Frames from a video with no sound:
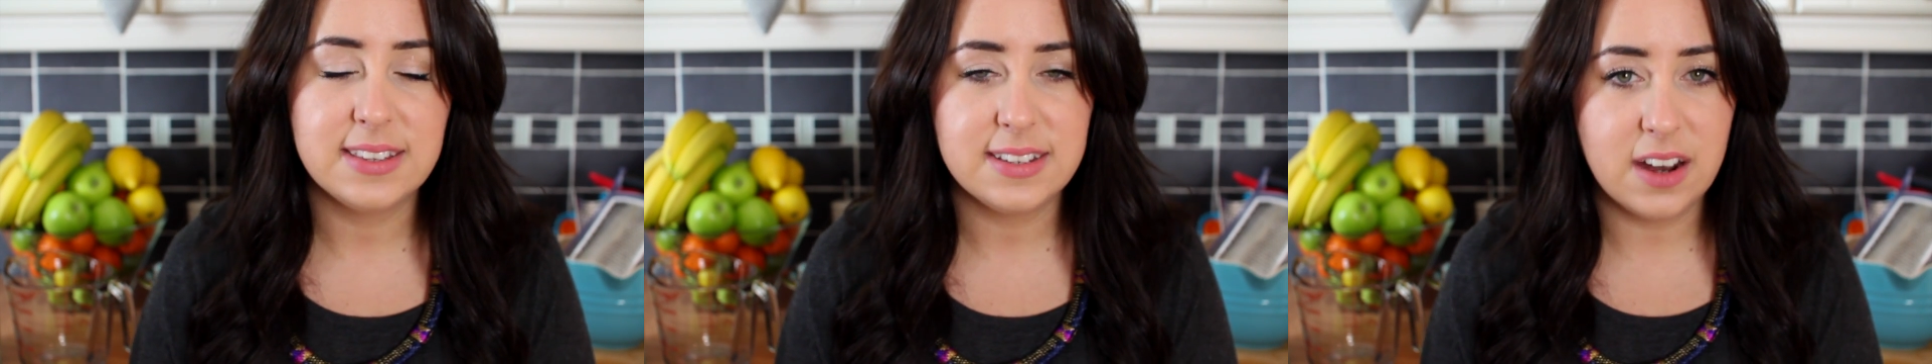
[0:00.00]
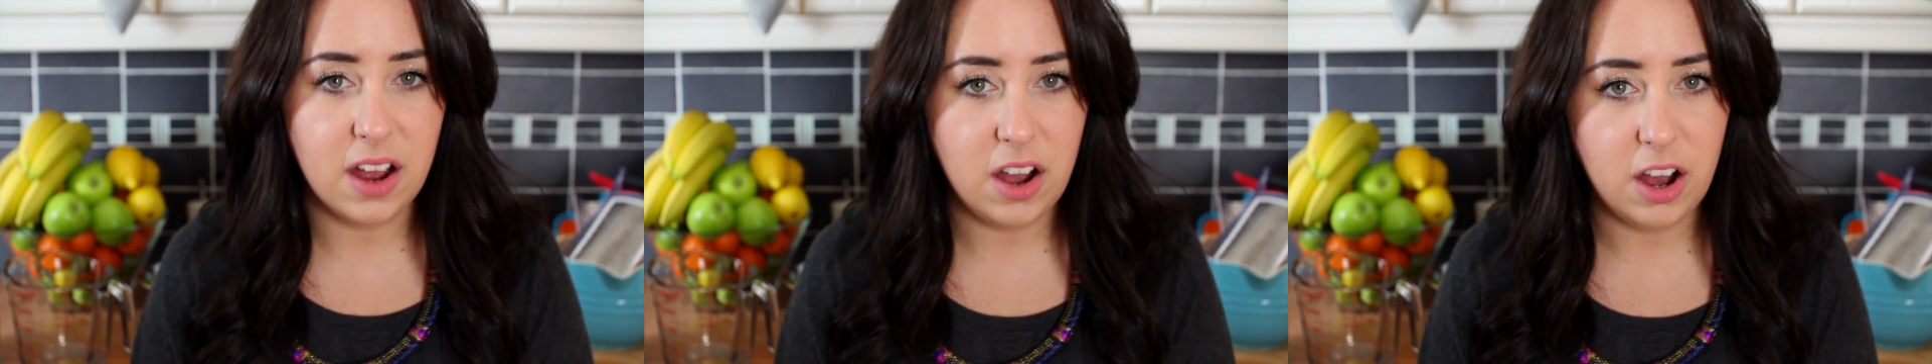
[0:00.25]

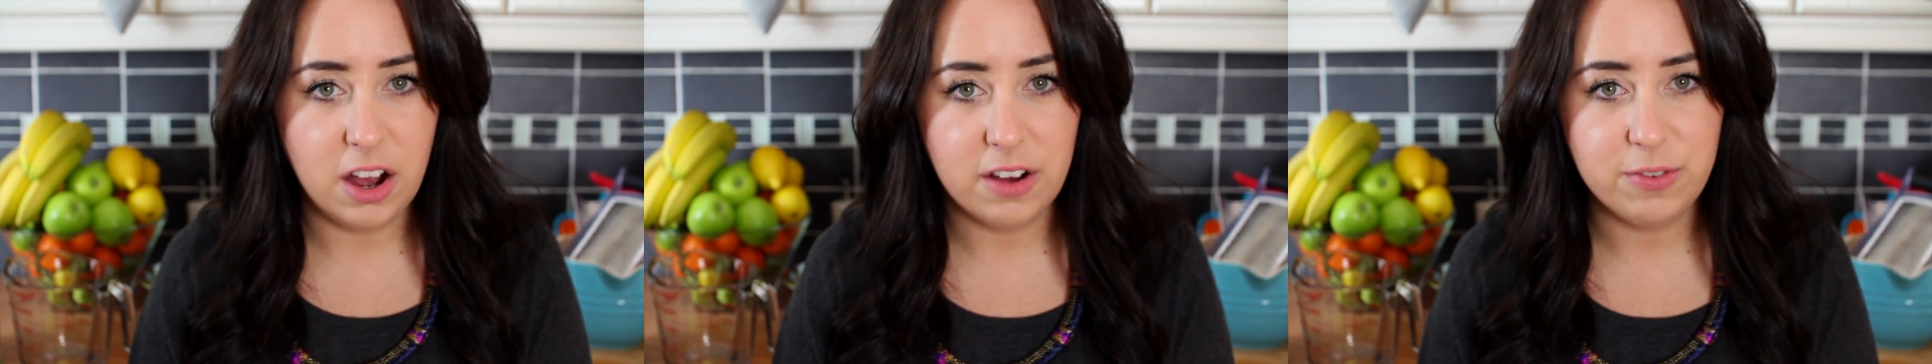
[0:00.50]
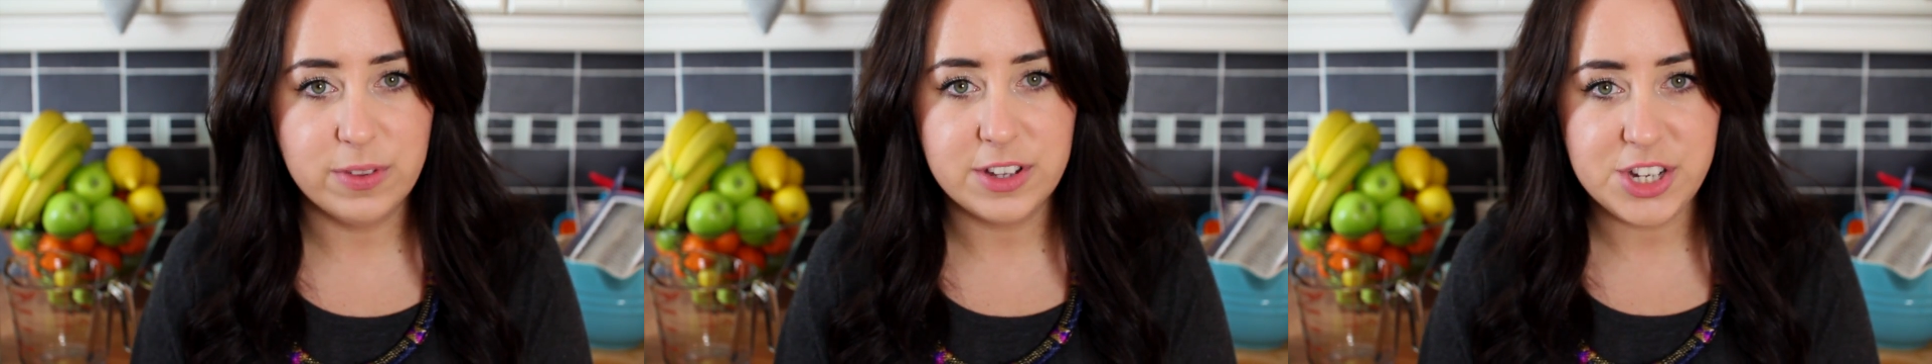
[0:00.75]
start
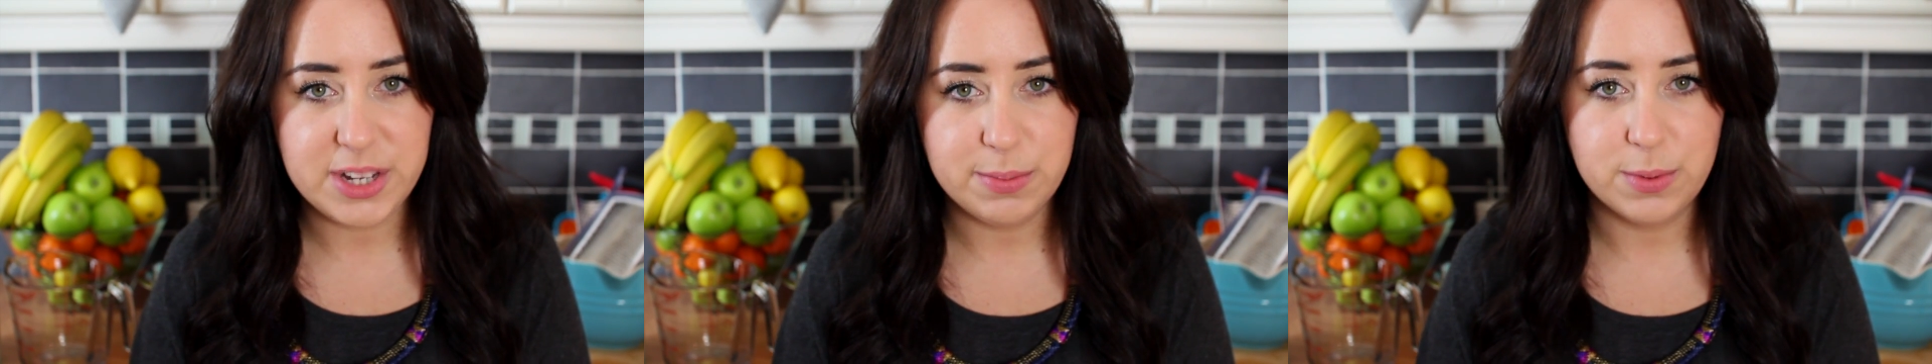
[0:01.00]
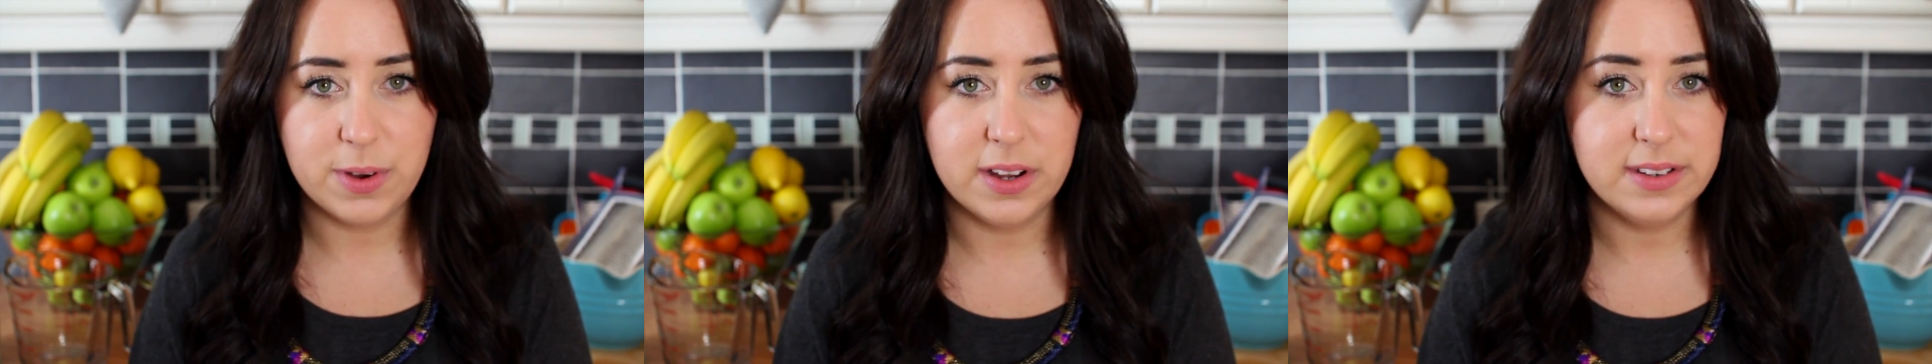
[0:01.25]
off with the
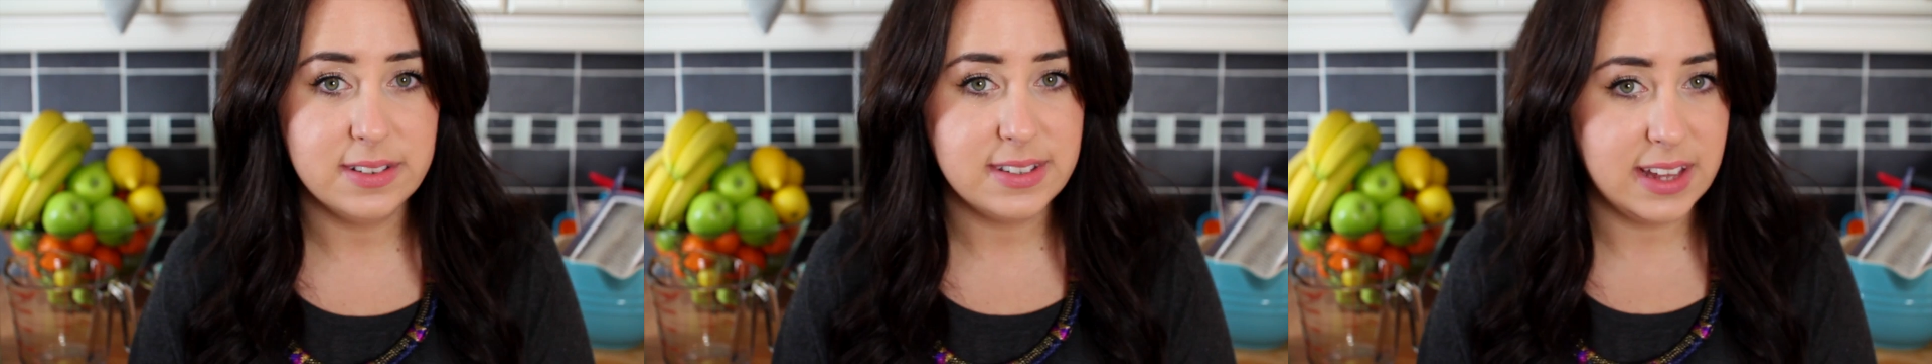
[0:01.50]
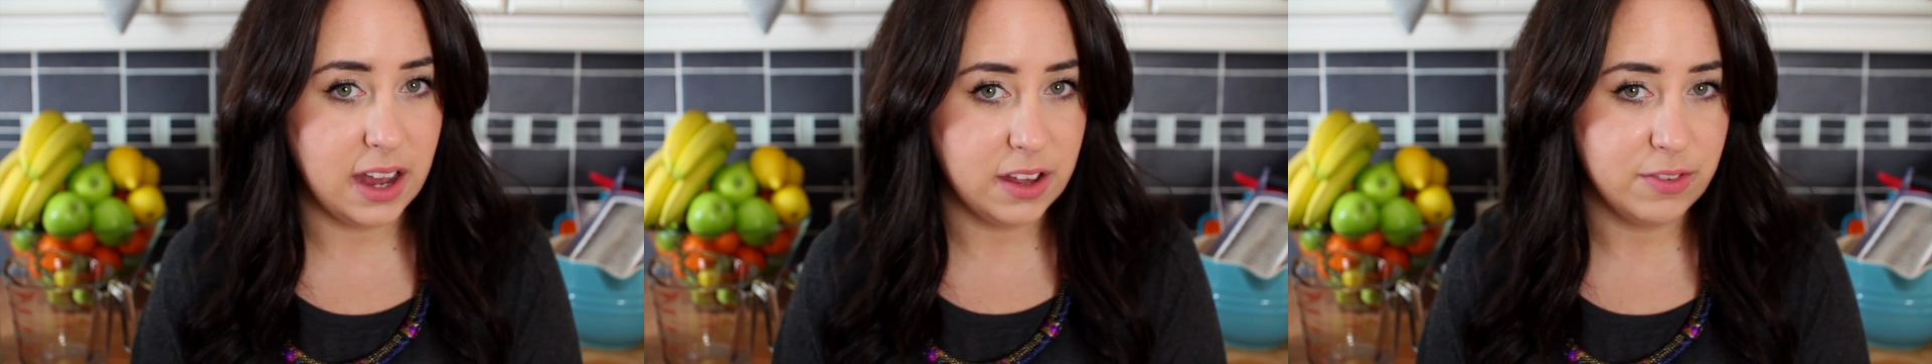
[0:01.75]
cheaper one,
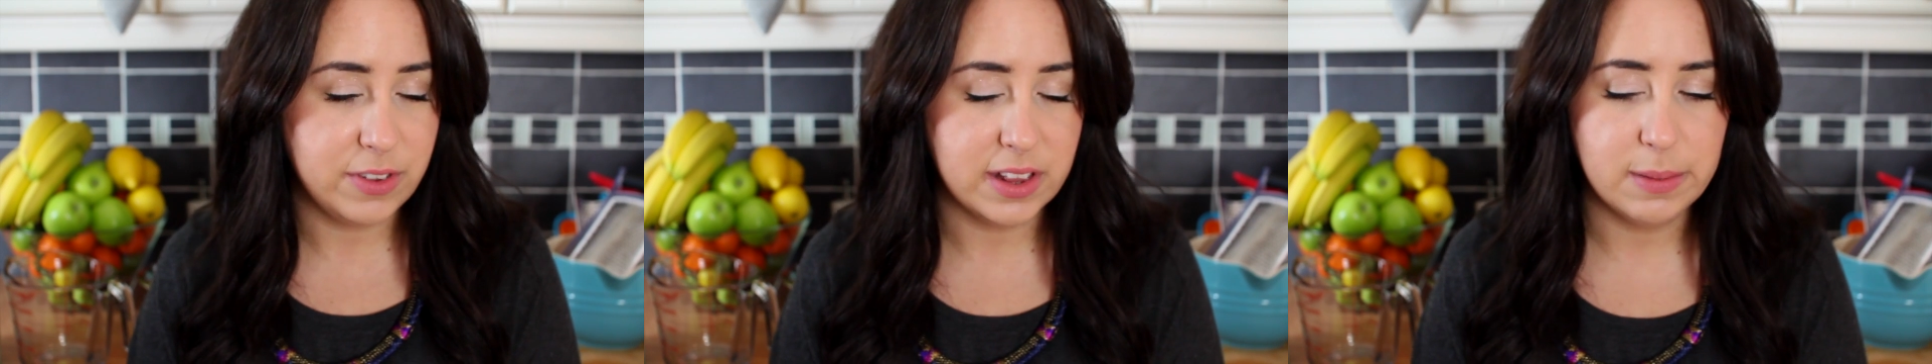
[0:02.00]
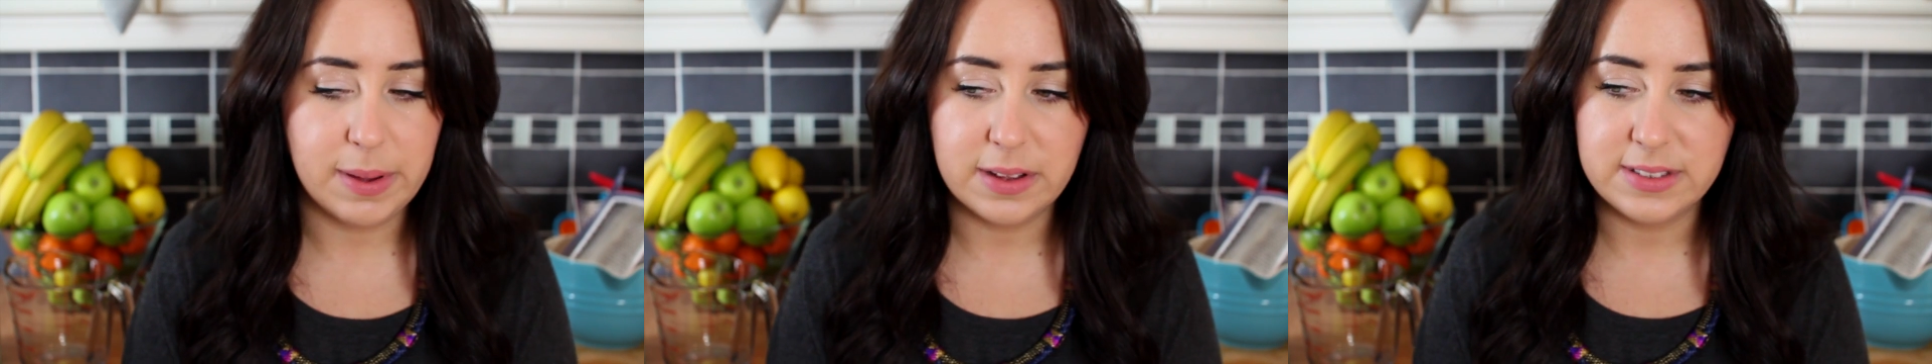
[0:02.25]
see how you
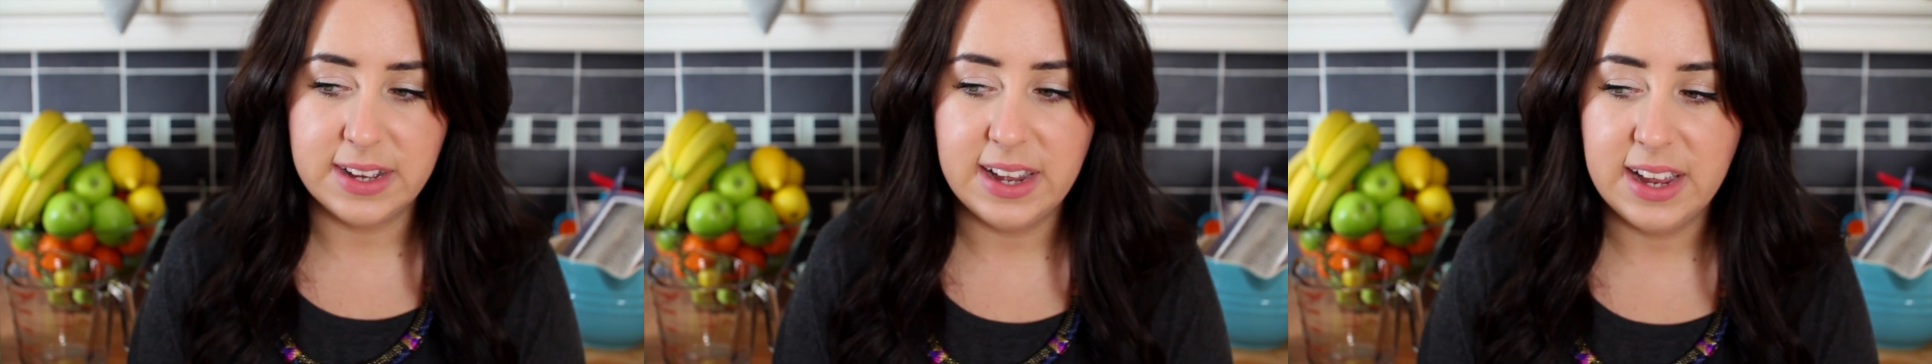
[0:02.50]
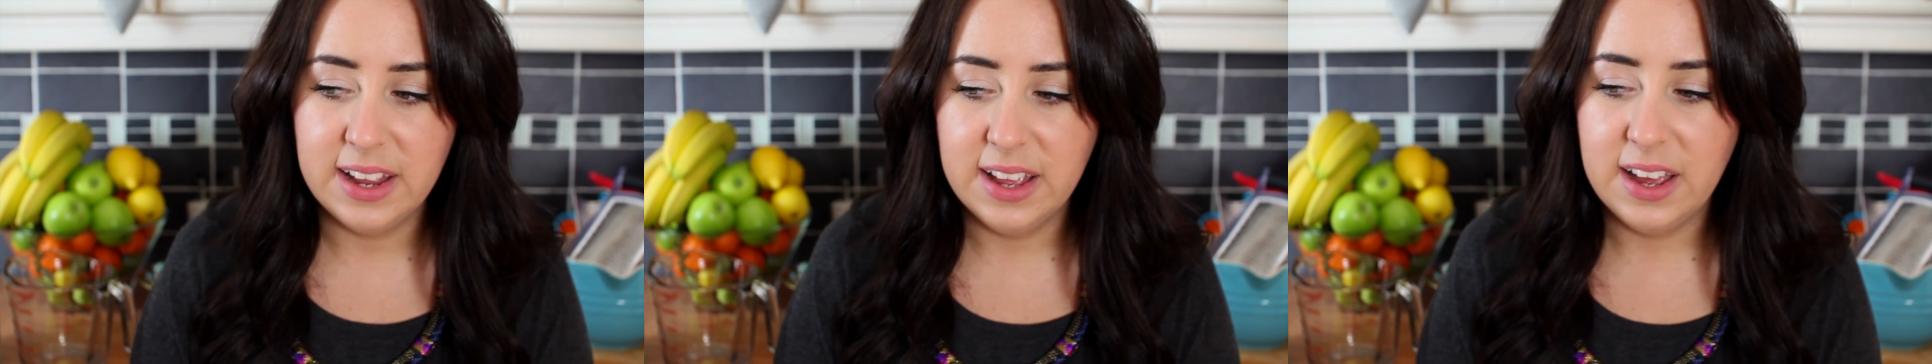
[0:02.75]
feel about it,